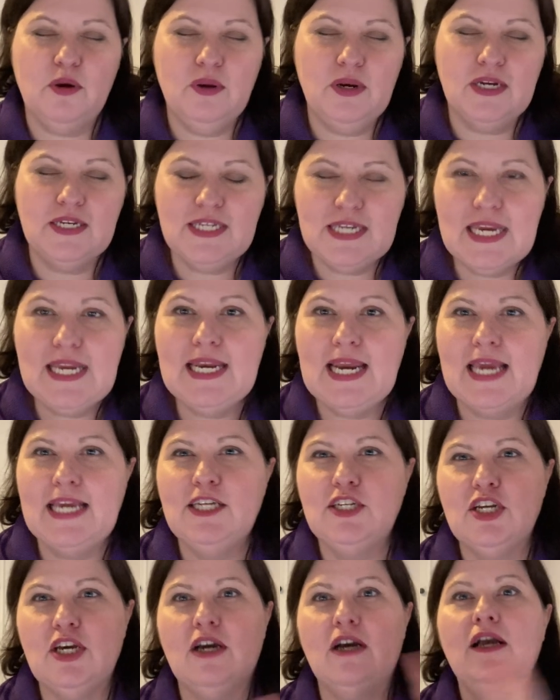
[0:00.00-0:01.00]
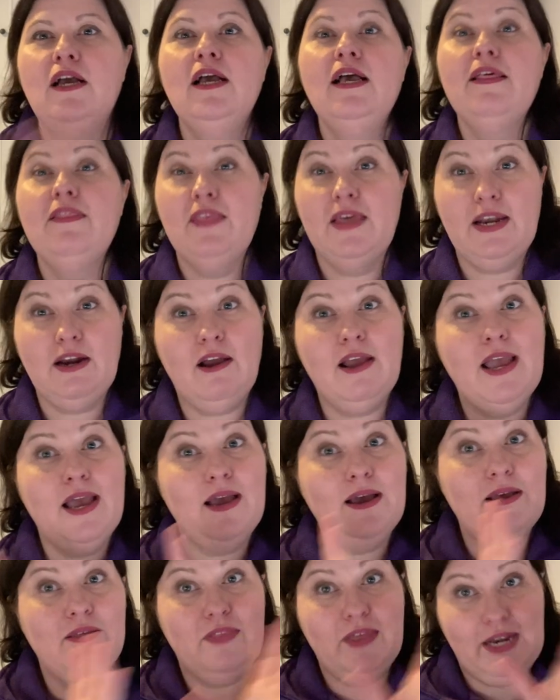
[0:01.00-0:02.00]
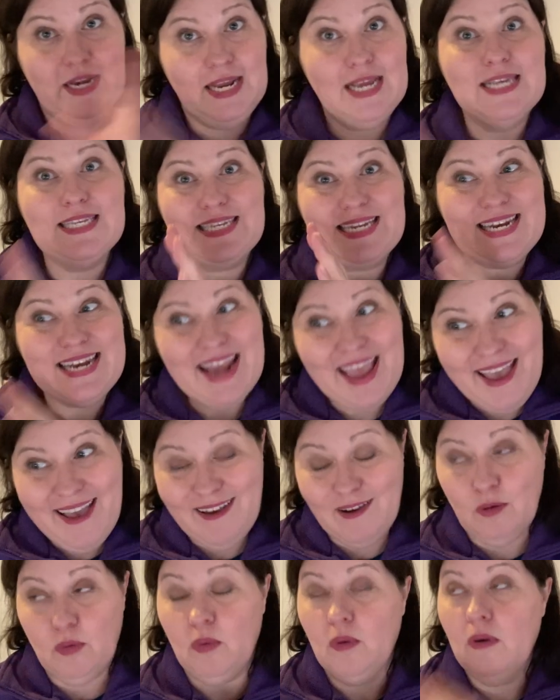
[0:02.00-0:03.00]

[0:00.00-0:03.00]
in a teenager than I than it is now.